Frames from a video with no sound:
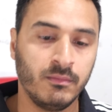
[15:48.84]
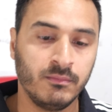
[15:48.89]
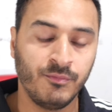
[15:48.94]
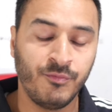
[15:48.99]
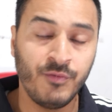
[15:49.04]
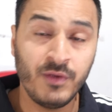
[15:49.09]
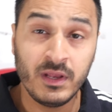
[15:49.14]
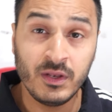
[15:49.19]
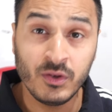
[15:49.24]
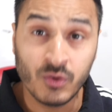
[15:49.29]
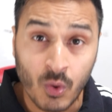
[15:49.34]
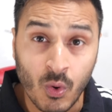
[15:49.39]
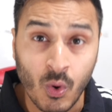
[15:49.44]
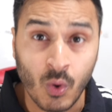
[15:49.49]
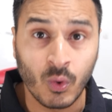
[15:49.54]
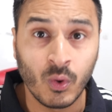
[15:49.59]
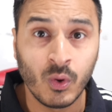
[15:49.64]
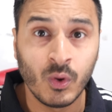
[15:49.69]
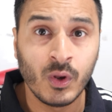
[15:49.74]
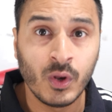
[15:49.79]
we
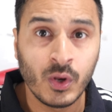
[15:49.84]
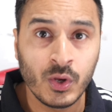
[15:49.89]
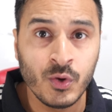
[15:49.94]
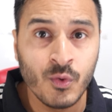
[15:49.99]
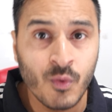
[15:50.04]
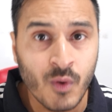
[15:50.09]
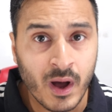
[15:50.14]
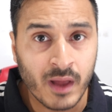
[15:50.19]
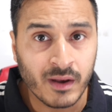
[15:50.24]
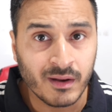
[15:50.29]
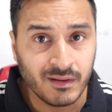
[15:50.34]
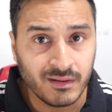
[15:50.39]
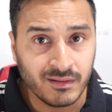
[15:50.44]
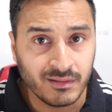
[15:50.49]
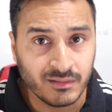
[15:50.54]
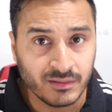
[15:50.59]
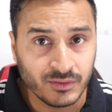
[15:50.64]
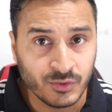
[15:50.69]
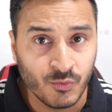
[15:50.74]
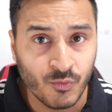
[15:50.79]
know you
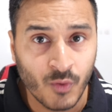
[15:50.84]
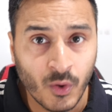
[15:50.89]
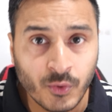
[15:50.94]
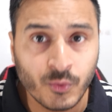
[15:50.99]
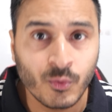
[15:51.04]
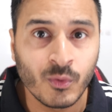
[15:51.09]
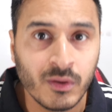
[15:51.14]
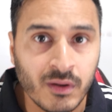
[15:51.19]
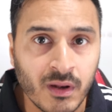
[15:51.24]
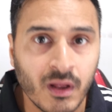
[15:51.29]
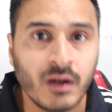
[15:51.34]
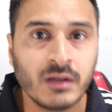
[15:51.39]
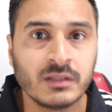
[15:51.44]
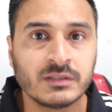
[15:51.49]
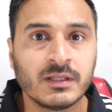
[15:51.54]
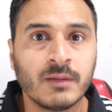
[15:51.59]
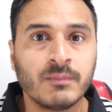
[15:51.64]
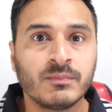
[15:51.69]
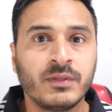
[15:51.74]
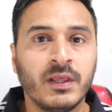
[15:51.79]
want to learn
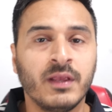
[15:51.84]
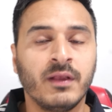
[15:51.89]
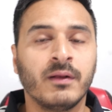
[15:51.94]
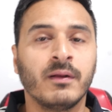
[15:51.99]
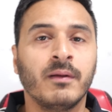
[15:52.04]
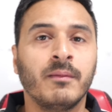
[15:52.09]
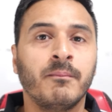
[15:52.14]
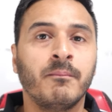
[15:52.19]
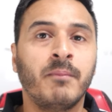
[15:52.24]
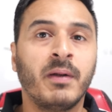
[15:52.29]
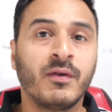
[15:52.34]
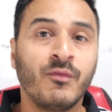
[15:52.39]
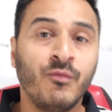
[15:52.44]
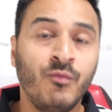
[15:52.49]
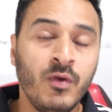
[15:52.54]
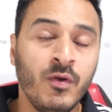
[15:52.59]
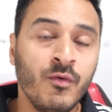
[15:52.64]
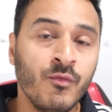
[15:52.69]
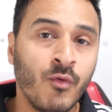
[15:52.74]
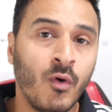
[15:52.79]
something, but
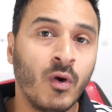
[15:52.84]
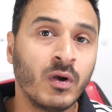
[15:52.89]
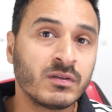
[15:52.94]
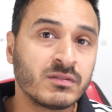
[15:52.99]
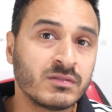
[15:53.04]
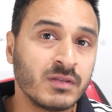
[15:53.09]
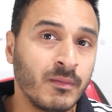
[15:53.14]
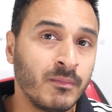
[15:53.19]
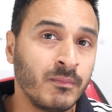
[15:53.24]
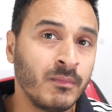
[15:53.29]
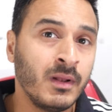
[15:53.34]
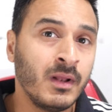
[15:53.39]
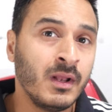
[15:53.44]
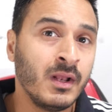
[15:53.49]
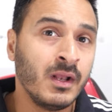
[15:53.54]
we want some